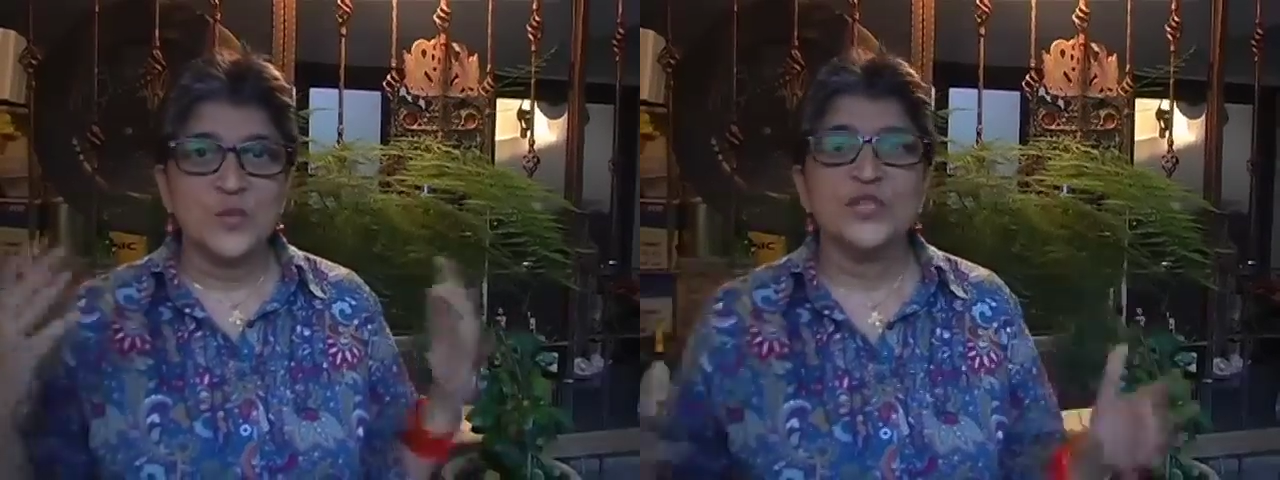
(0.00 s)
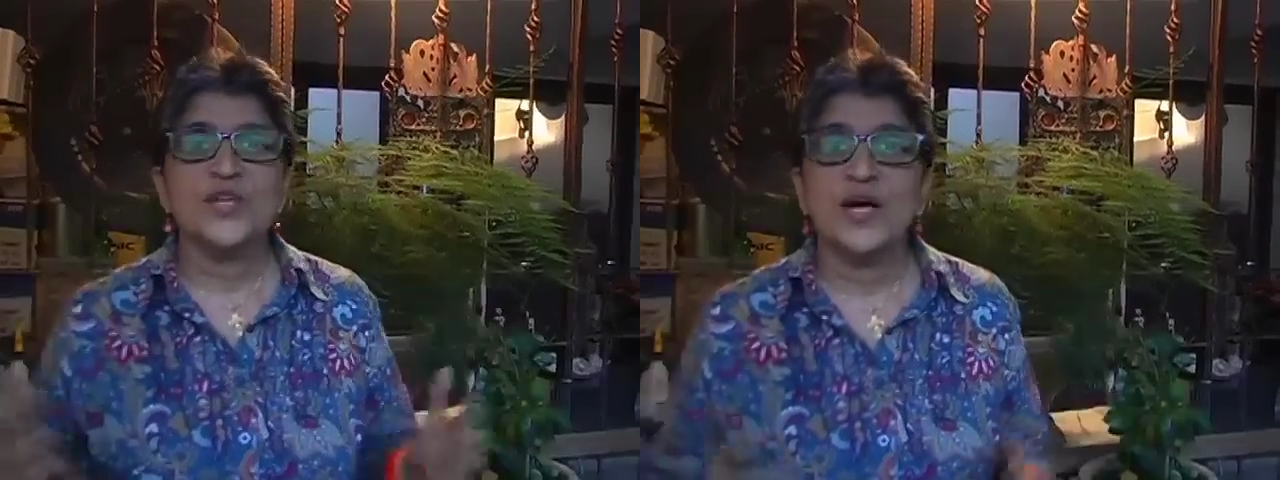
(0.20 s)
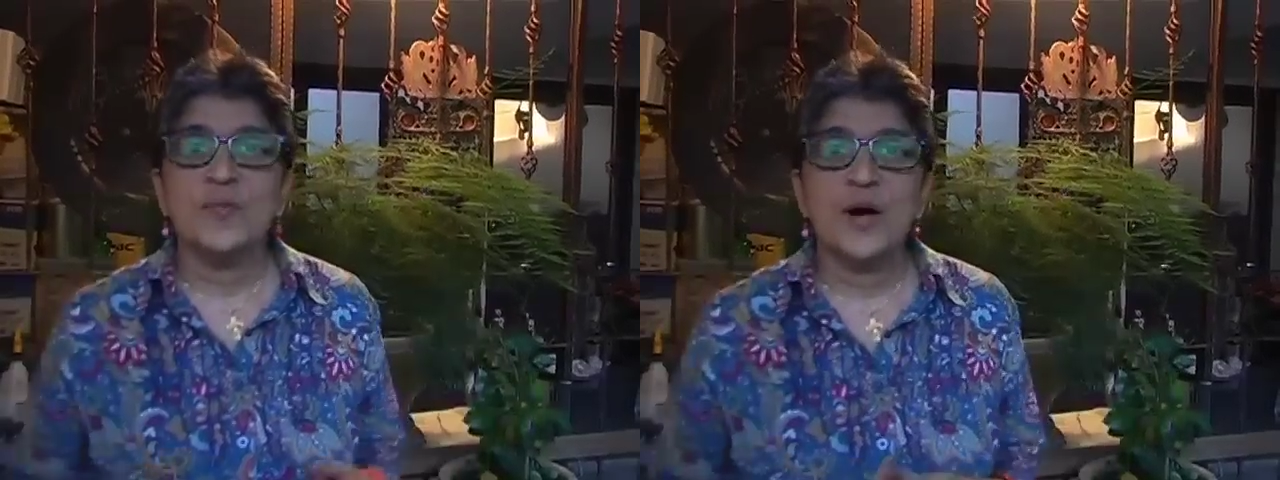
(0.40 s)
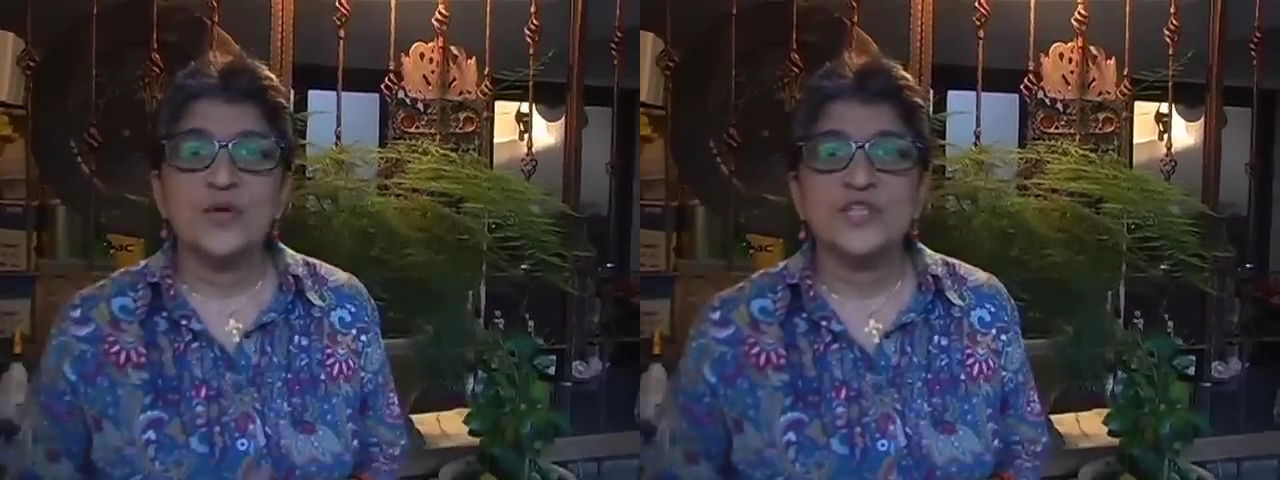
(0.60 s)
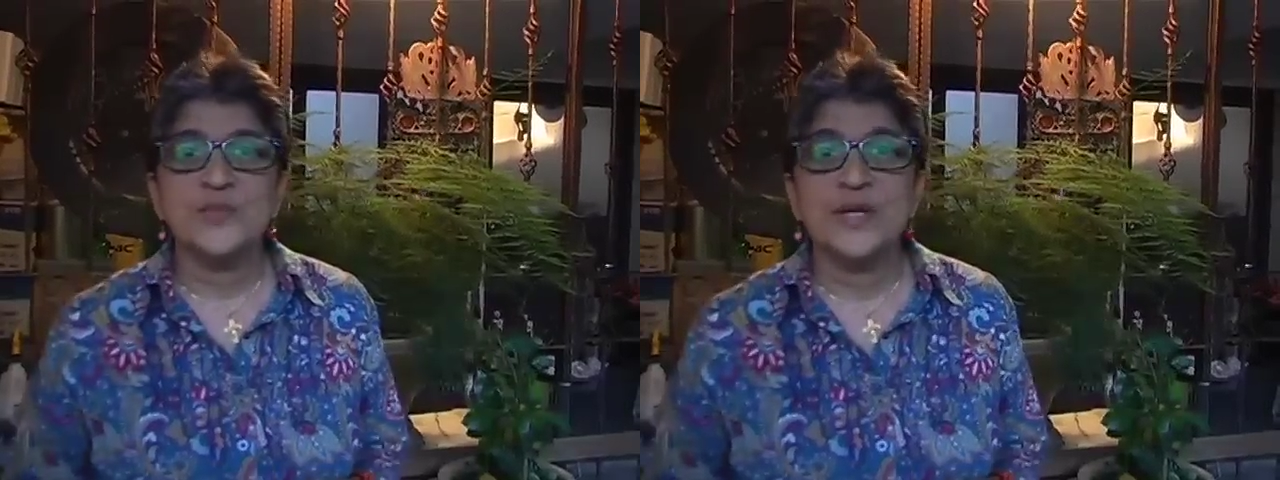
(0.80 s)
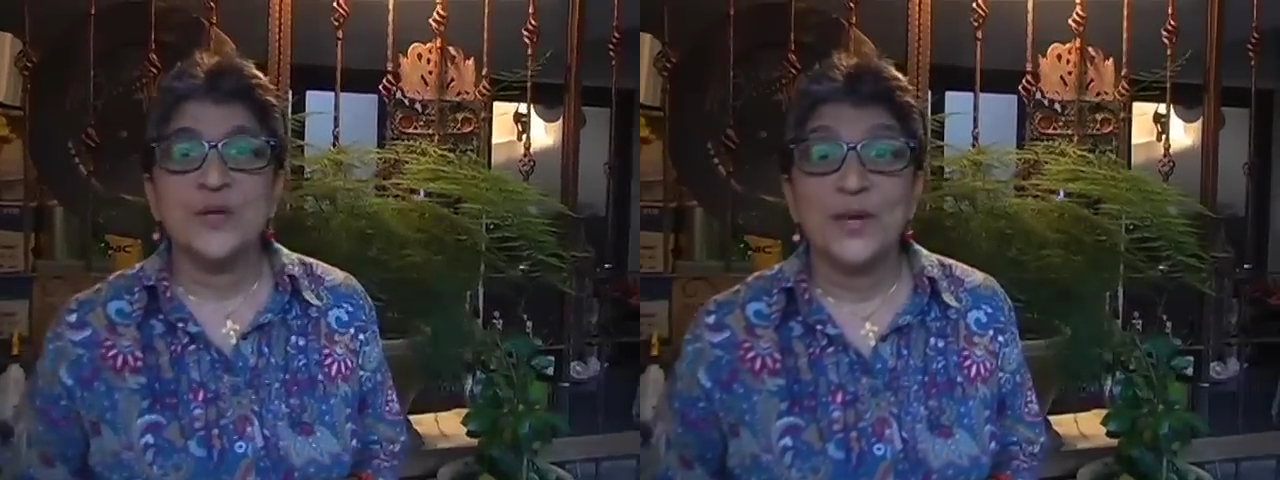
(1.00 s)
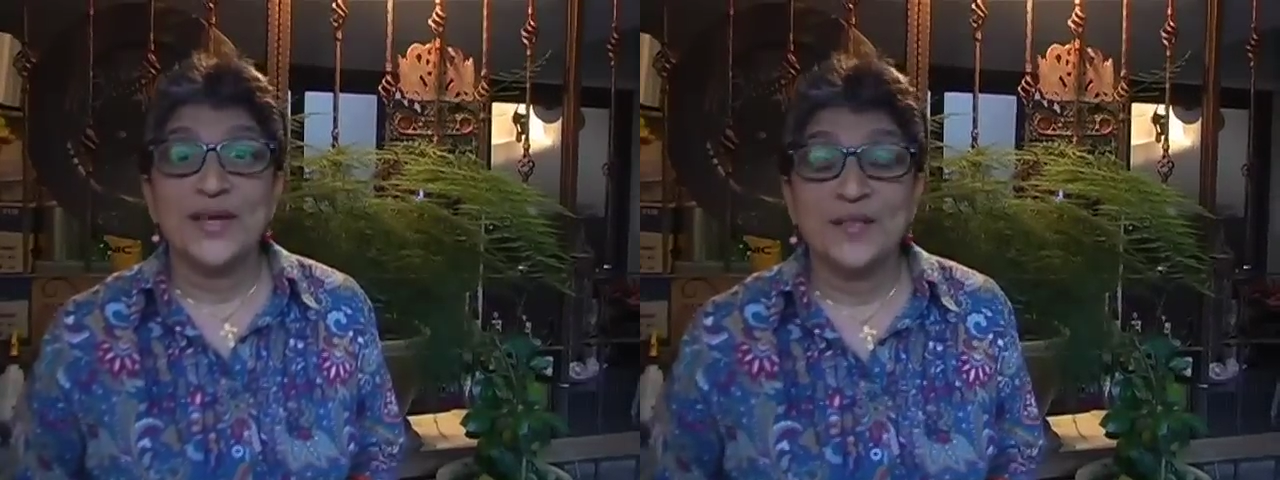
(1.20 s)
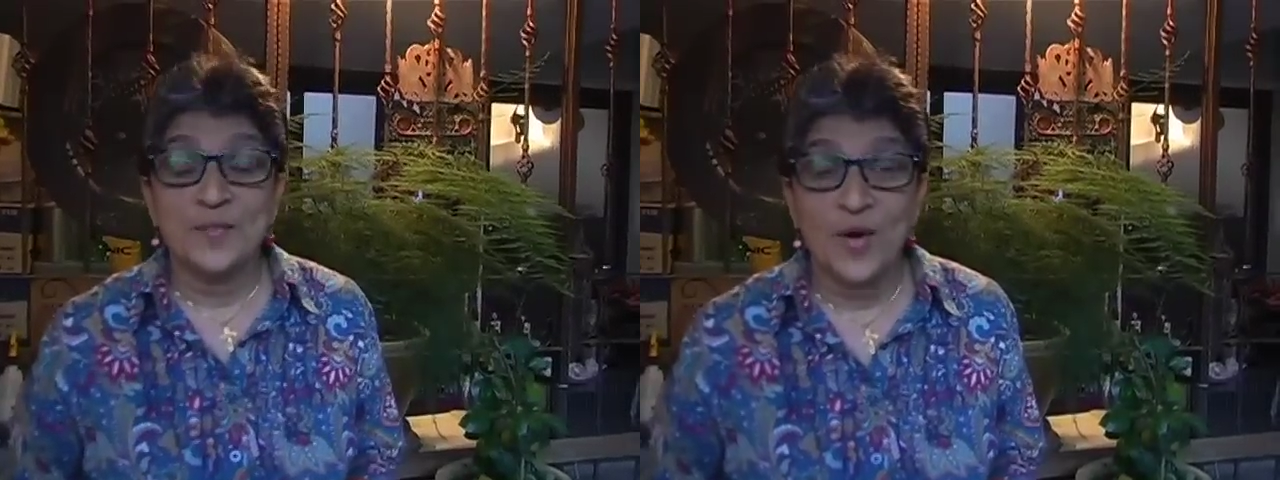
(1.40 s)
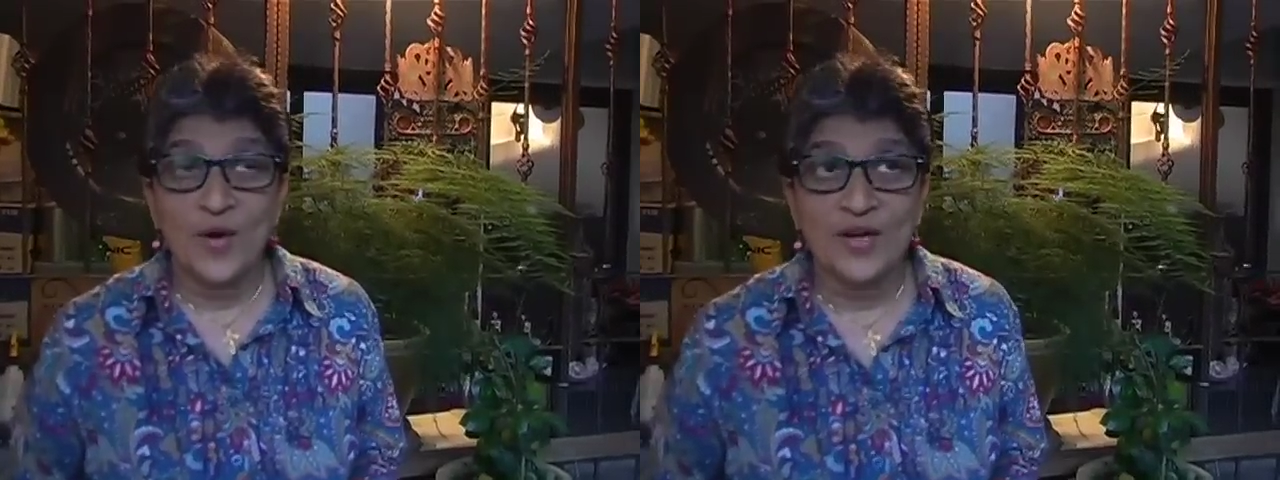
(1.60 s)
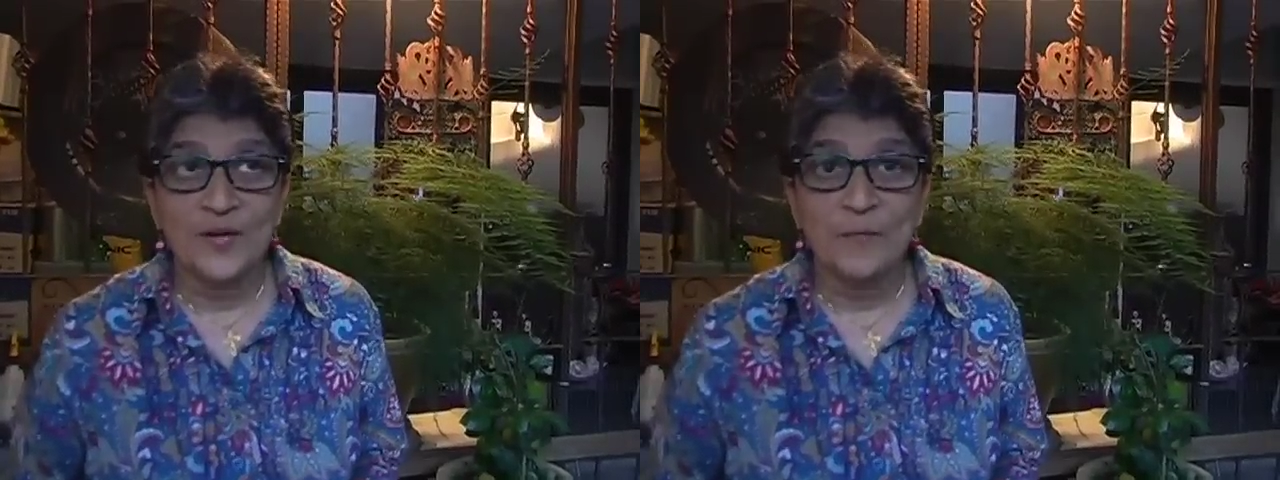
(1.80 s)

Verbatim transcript: which are about chipping away at the block.